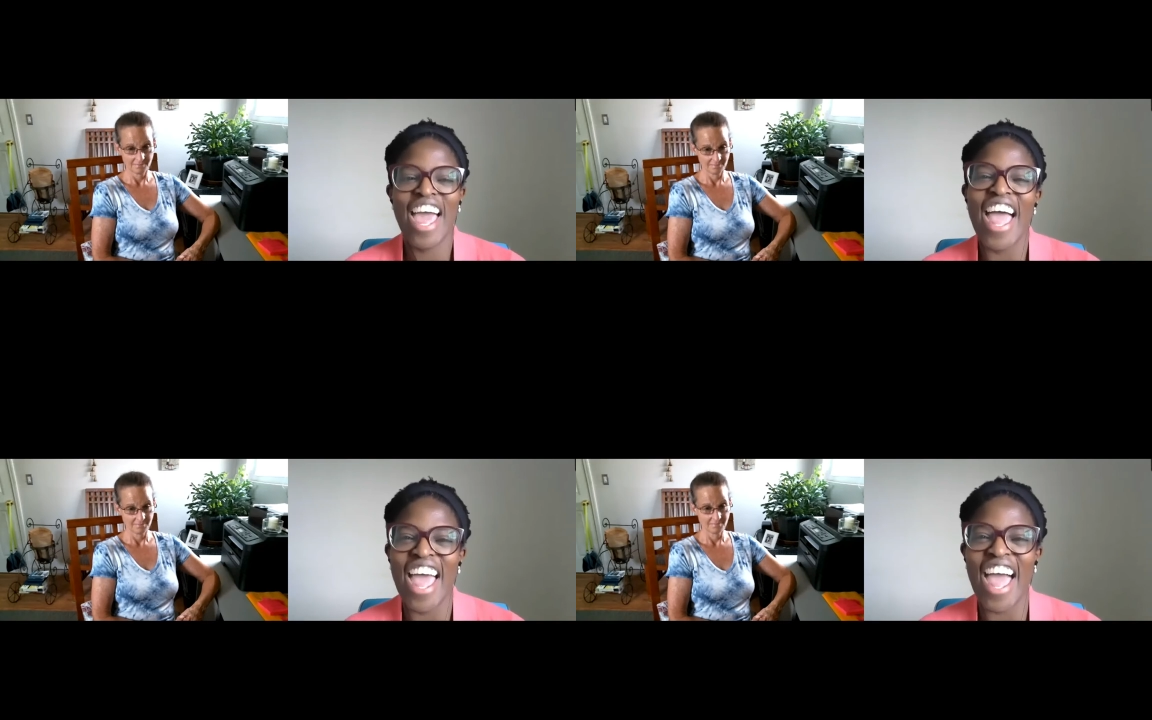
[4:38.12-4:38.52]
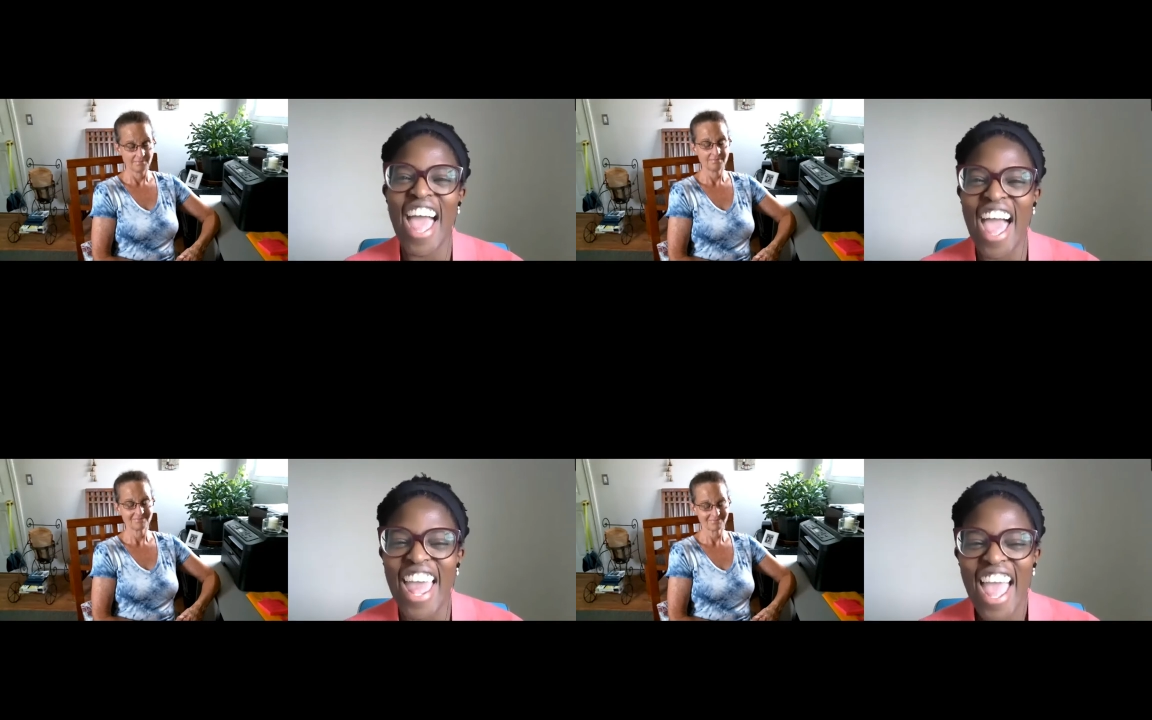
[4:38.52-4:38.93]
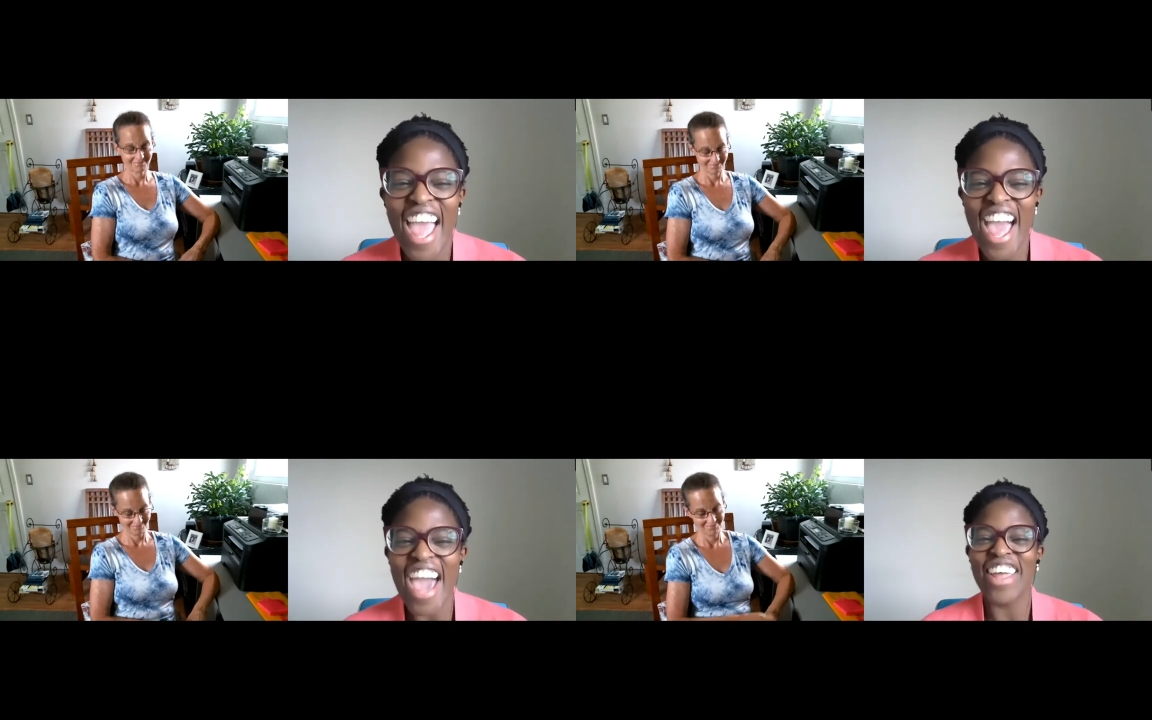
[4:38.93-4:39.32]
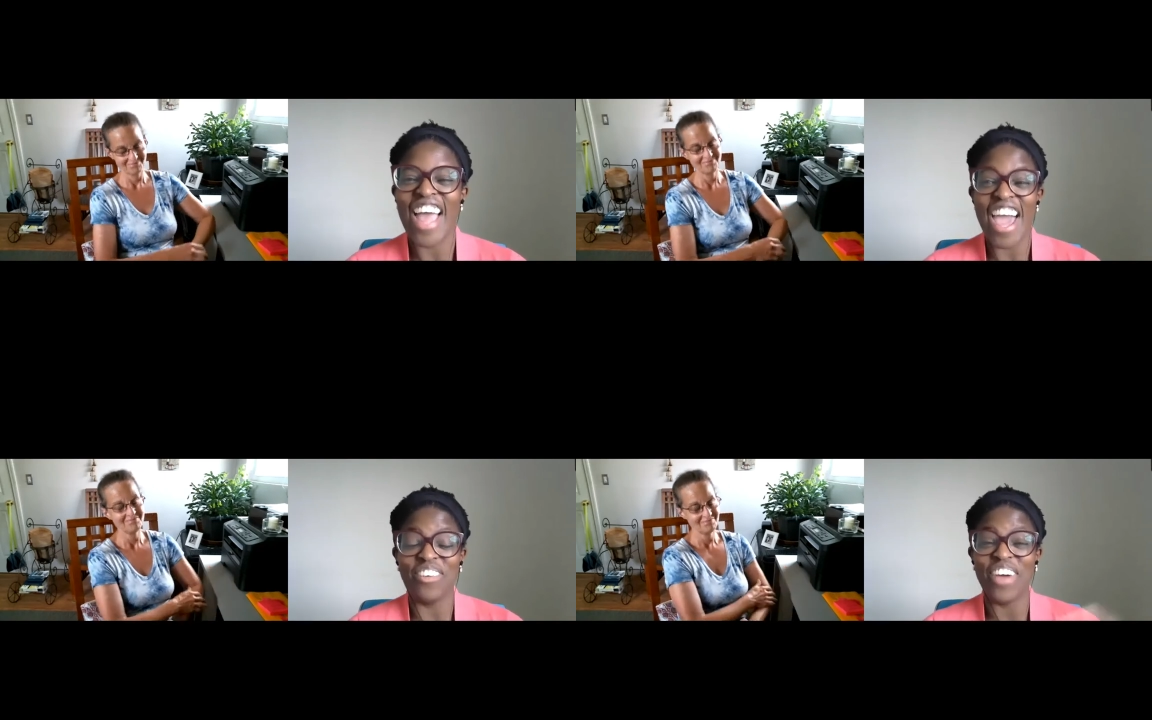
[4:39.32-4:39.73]
Speaker 1: how,
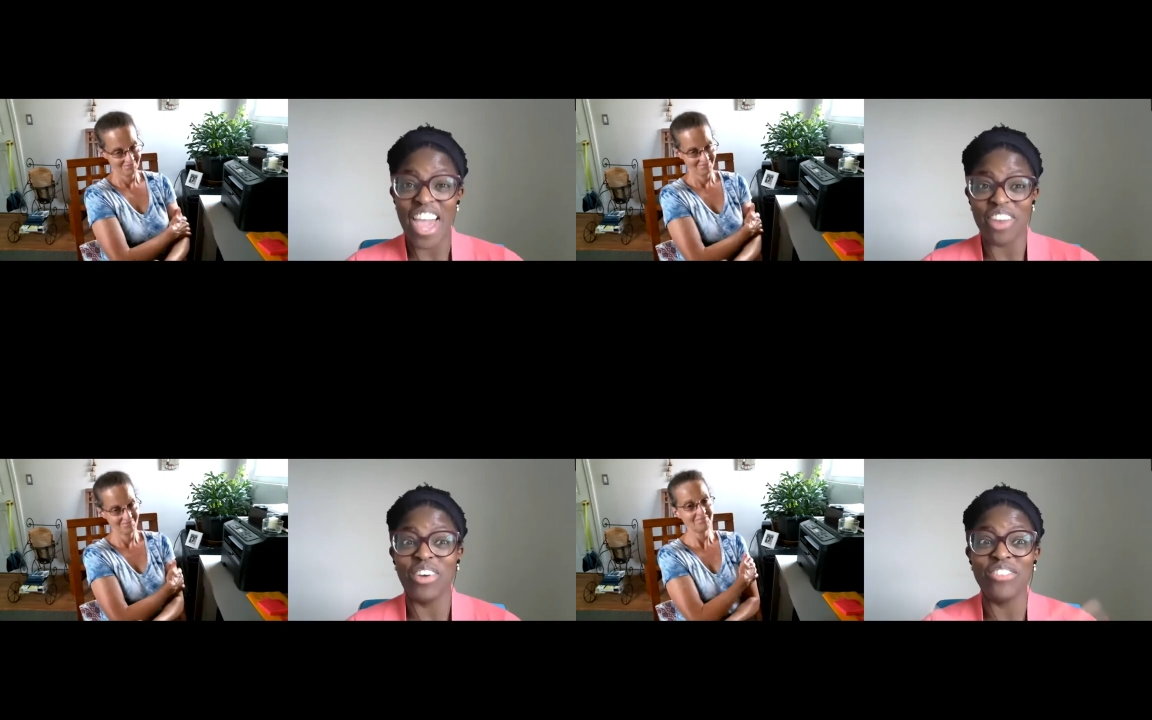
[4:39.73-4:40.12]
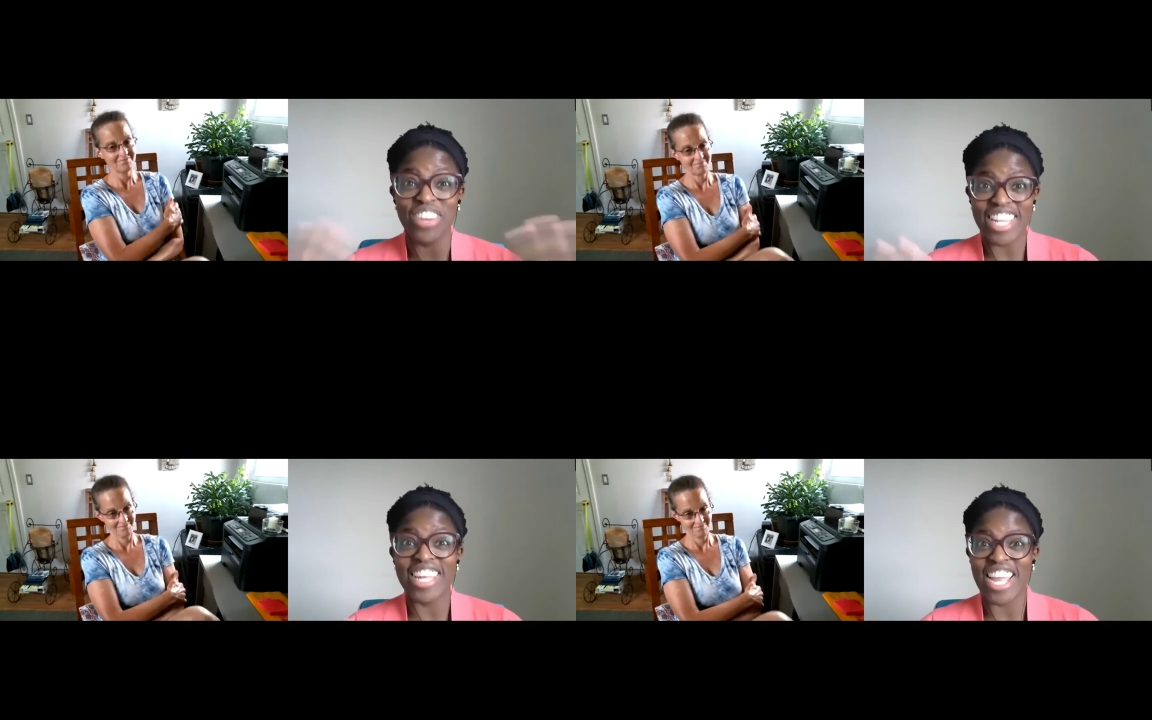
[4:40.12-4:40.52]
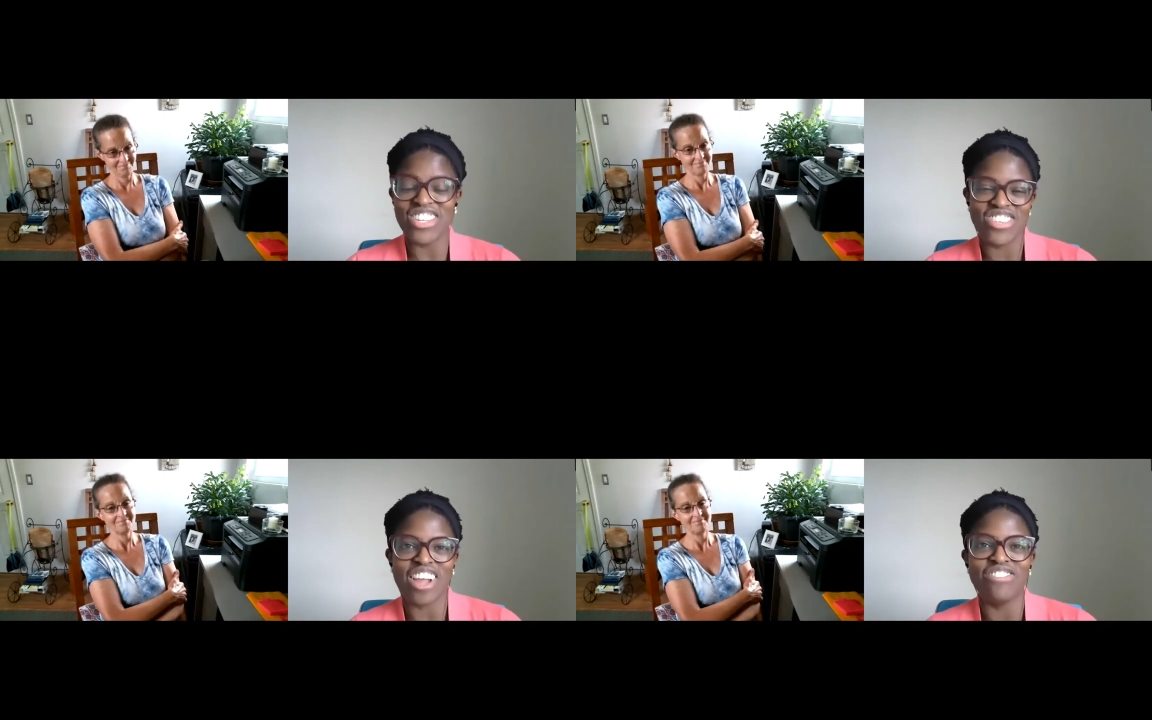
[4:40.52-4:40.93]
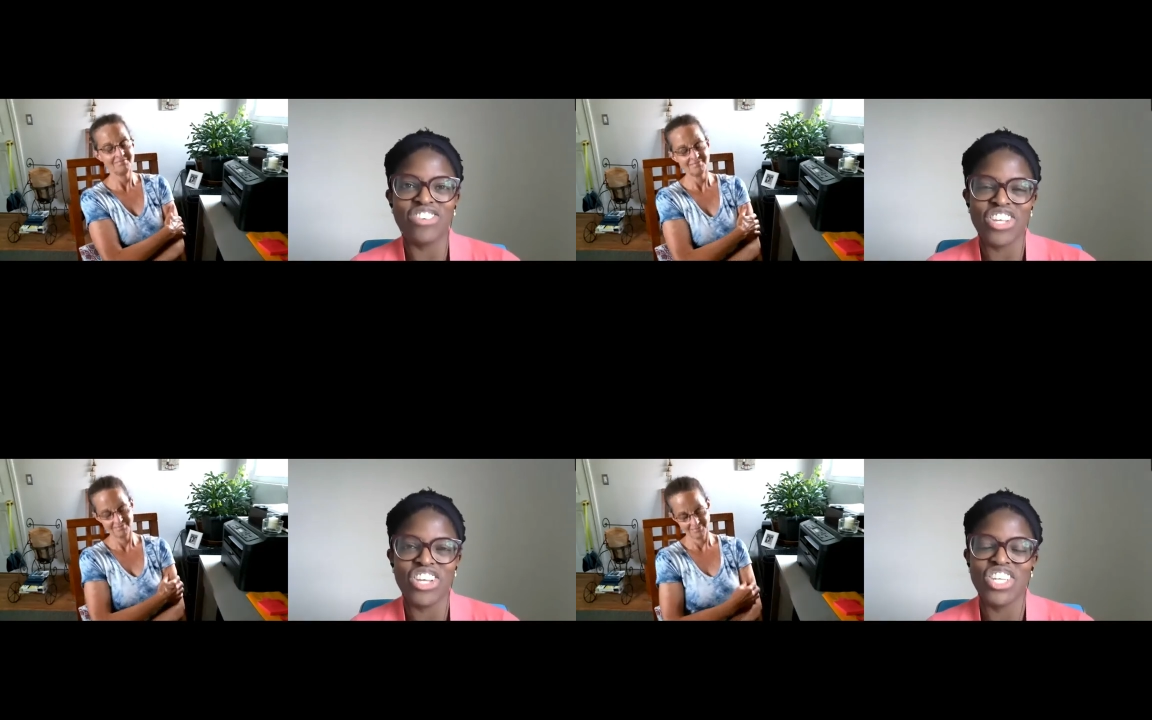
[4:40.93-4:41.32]
how, do, how do we re-engage this
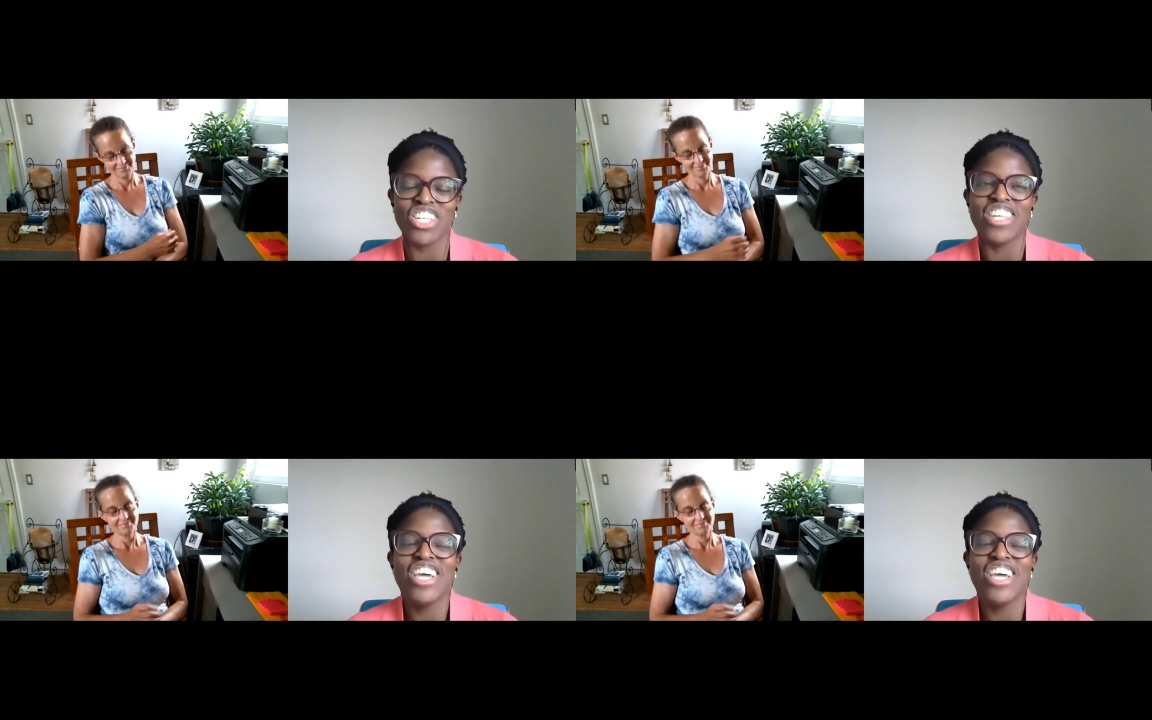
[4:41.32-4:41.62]
conversation?